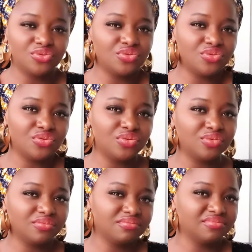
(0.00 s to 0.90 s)
to
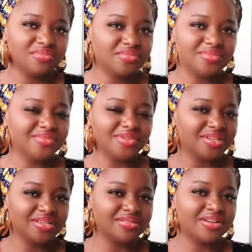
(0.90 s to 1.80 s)

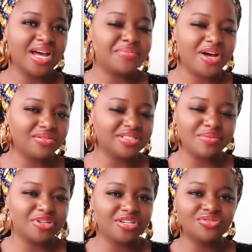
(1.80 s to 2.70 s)
come out
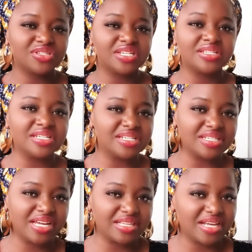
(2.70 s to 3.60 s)
and begin to say things
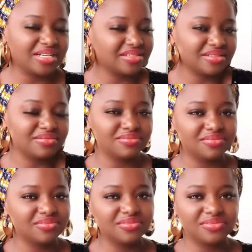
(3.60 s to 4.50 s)
like that.
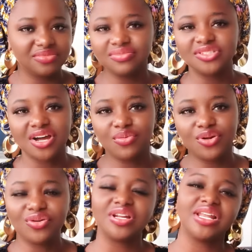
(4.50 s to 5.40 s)

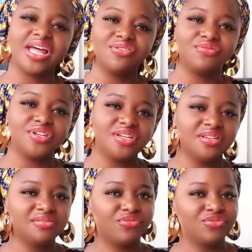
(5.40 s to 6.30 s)
Traore
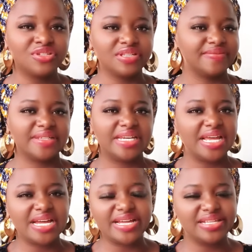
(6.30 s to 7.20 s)
unaliving
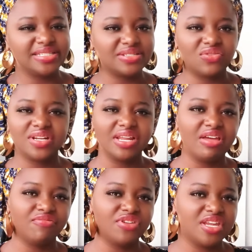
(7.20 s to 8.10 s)
civilians,
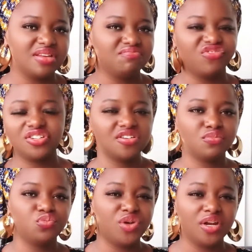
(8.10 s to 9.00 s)
unaliving
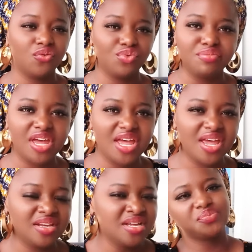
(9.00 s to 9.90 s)
vulnerable men and
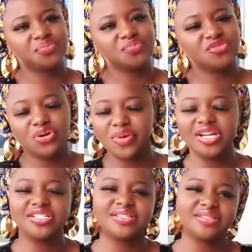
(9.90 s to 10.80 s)
women, Your
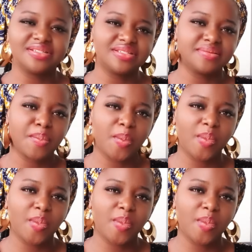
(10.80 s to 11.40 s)
Majesties.